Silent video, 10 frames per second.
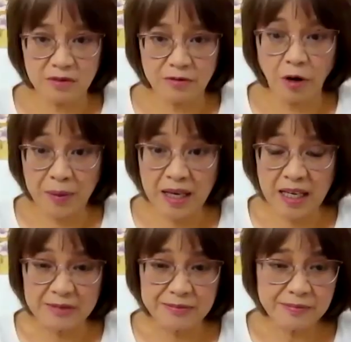for
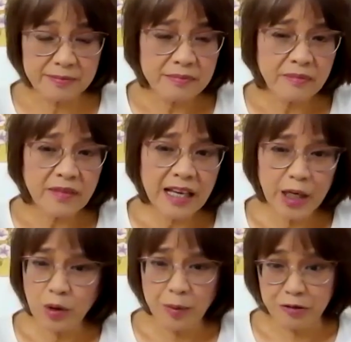me,
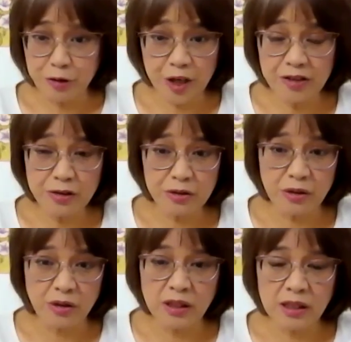it will be free
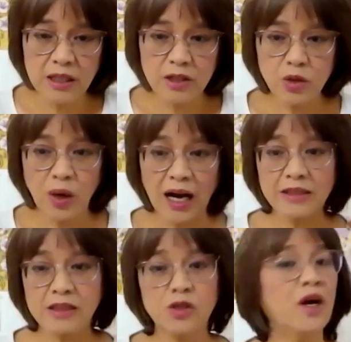to
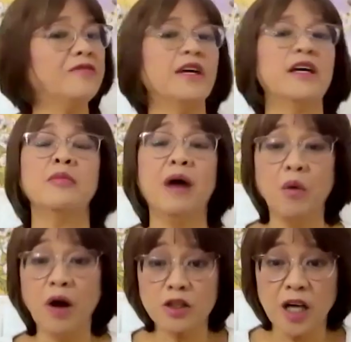artists who have taken my
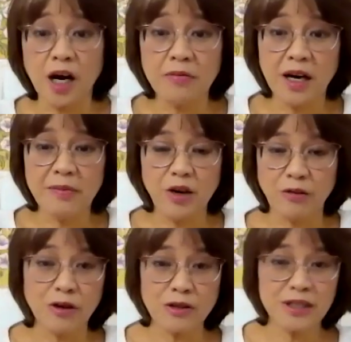workshop. I mean, of
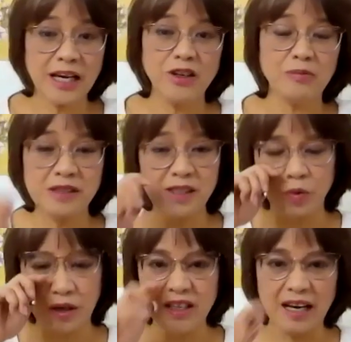course, you cannot be
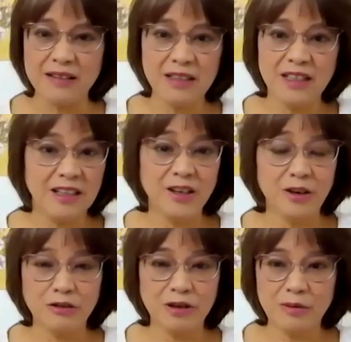someone that,
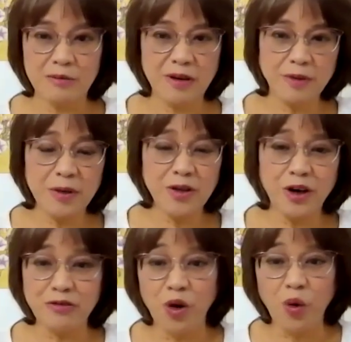from the middle
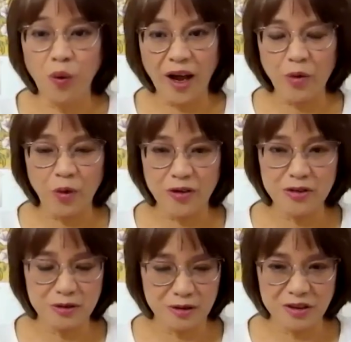of nowhere and want
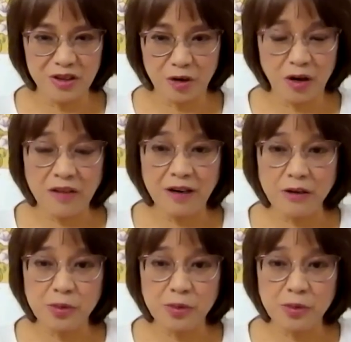to, carve out